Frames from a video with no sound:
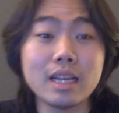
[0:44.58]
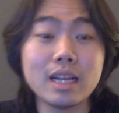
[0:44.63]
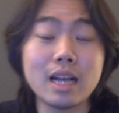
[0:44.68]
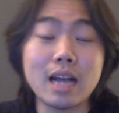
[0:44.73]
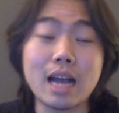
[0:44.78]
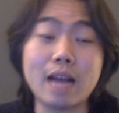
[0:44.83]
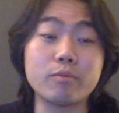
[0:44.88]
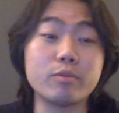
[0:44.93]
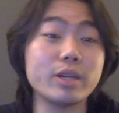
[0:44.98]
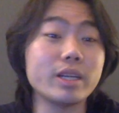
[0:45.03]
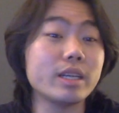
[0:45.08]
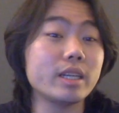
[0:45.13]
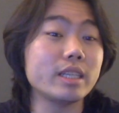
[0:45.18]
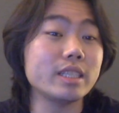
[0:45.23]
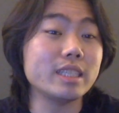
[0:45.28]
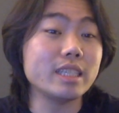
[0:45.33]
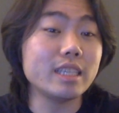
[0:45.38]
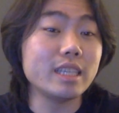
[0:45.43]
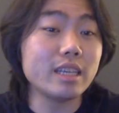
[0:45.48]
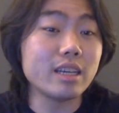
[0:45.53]
I've written
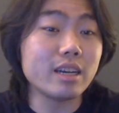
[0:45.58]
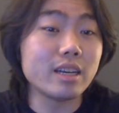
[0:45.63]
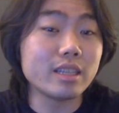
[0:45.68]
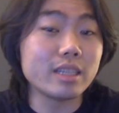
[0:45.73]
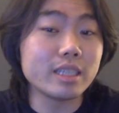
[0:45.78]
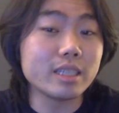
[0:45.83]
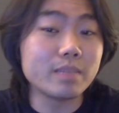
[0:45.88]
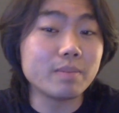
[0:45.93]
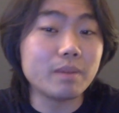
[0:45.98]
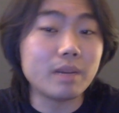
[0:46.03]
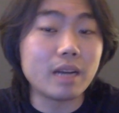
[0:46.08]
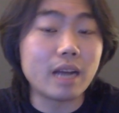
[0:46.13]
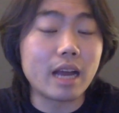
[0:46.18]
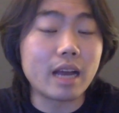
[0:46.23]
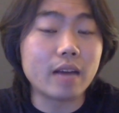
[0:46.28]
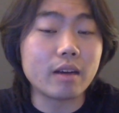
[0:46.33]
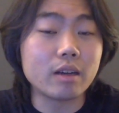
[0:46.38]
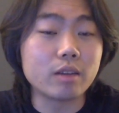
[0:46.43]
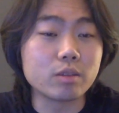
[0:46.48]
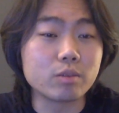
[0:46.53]
a DD on this, but
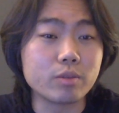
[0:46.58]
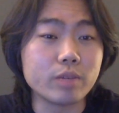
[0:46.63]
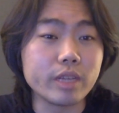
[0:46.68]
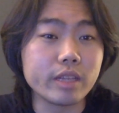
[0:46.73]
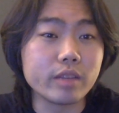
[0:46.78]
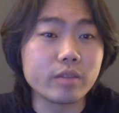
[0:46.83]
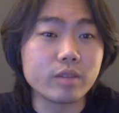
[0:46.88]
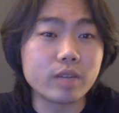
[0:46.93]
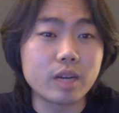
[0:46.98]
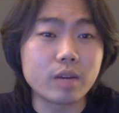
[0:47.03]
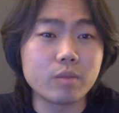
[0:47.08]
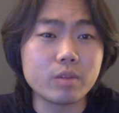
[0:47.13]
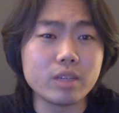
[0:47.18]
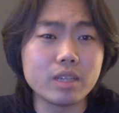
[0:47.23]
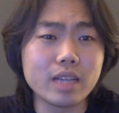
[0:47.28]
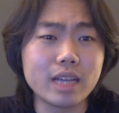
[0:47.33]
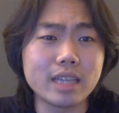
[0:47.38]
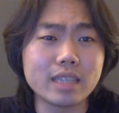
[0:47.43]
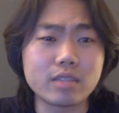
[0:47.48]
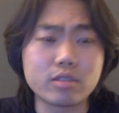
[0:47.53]
I was reading through it and I
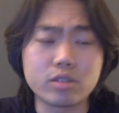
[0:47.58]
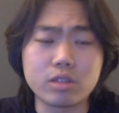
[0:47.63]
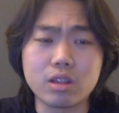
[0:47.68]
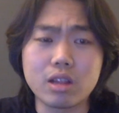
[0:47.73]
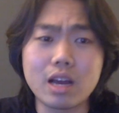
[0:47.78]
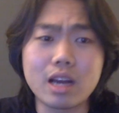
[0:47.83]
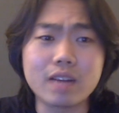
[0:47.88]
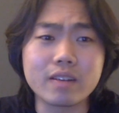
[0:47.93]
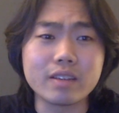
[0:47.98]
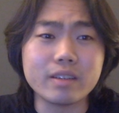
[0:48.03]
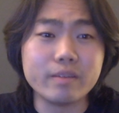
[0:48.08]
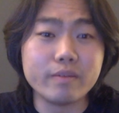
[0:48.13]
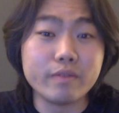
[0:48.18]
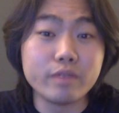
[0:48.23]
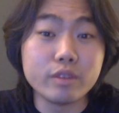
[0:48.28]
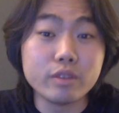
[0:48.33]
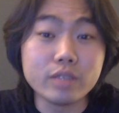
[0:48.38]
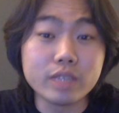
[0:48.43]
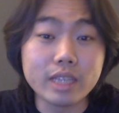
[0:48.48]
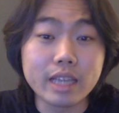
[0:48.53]
realized there's a lot of
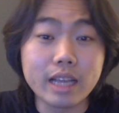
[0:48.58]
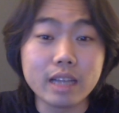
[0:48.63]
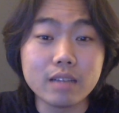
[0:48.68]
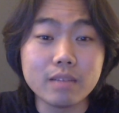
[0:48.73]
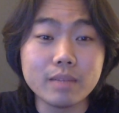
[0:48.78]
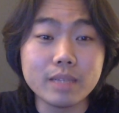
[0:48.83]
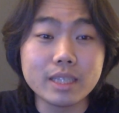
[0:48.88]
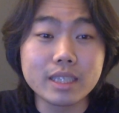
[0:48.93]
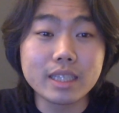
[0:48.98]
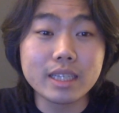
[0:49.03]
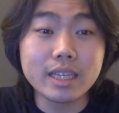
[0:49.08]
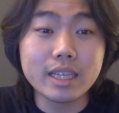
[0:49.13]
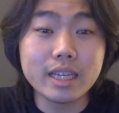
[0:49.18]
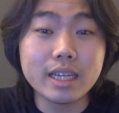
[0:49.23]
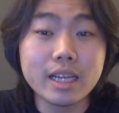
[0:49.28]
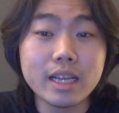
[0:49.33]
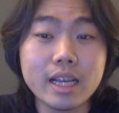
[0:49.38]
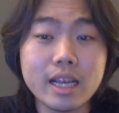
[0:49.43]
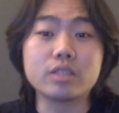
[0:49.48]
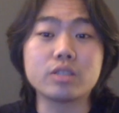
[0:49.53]
confusing elements in
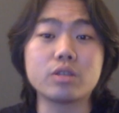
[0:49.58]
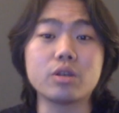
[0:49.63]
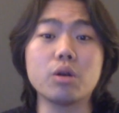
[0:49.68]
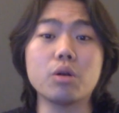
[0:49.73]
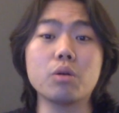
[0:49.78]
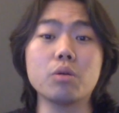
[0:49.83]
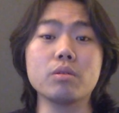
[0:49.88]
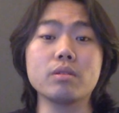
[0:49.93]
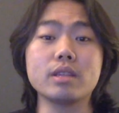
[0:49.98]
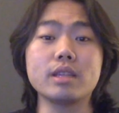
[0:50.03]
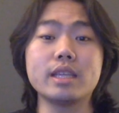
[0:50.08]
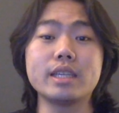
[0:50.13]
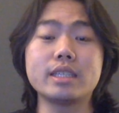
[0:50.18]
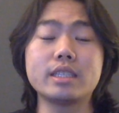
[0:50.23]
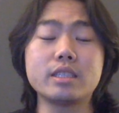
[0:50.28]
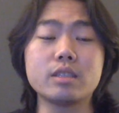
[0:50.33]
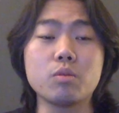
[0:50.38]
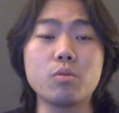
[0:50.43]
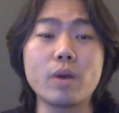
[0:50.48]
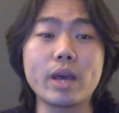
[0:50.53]
it. So
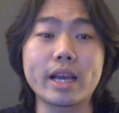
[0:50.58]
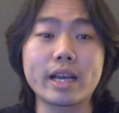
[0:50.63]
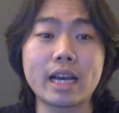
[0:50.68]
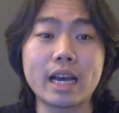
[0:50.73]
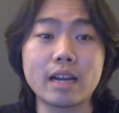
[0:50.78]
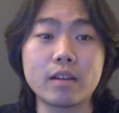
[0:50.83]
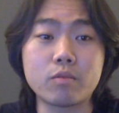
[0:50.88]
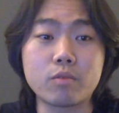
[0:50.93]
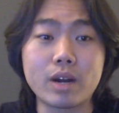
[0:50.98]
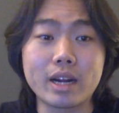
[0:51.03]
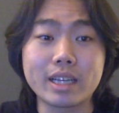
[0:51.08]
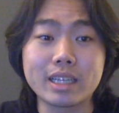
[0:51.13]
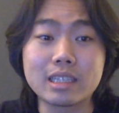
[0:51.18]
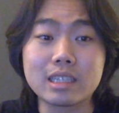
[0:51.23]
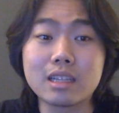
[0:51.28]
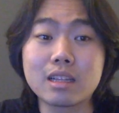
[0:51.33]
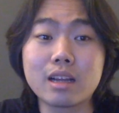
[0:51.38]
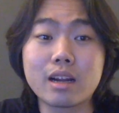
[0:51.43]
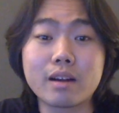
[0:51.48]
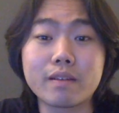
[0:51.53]
this is a way kind of where I
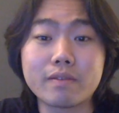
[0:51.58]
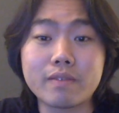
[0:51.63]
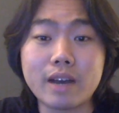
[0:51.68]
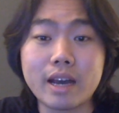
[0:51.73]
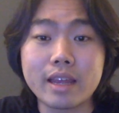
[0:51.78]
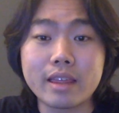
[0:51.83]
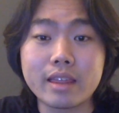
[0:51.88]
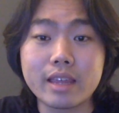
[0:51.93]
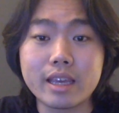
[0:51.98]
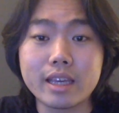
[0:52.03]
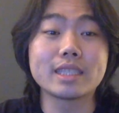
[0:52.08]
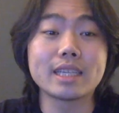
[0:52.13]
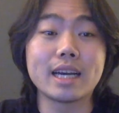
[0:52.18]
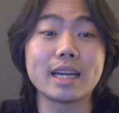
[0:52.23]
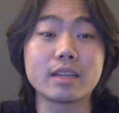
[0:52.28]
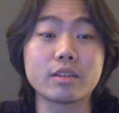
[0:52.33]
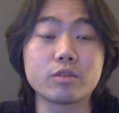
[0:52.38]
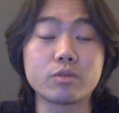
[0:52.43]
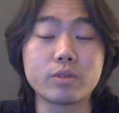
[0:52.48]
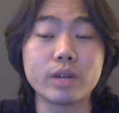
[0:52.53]
can clarify things,
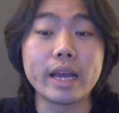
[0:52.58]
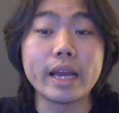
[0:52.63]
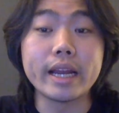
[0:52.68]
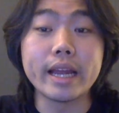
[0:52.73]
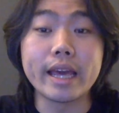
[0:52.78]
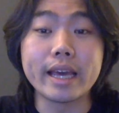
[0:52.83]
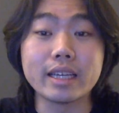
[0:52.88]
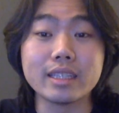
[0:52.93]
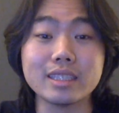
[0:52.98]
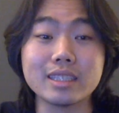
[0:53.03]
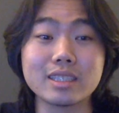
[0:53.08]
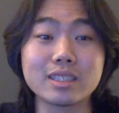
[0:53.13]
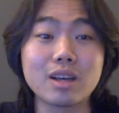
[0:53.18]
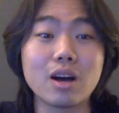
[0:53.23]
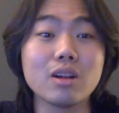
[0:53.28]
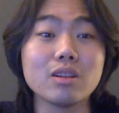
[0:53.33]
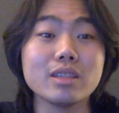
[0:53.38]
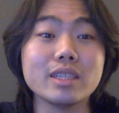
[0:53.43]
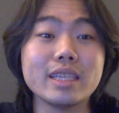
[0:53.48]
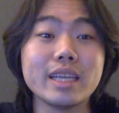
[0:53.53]
kind of create a
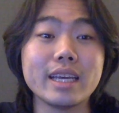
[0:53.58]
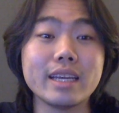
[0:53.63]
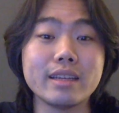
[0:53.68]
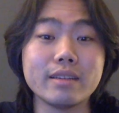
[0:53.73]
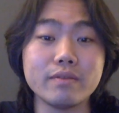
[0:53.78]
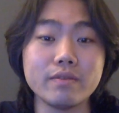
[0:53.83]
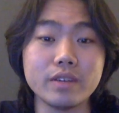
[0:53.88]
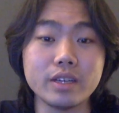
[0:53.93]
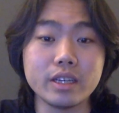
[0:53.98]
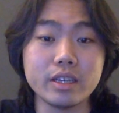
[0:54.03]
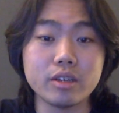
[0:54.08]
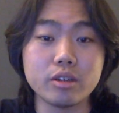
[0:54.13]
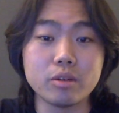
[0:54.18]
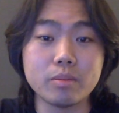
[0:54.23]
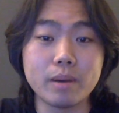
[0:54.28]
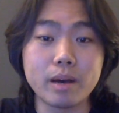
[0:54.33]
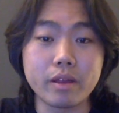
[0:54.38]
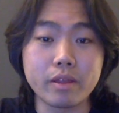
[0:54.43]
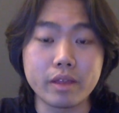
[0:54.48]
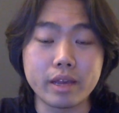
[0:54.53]
consolidated
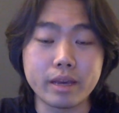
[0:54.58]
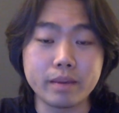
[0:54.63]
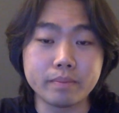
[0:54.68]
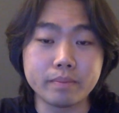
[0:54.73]
video about that.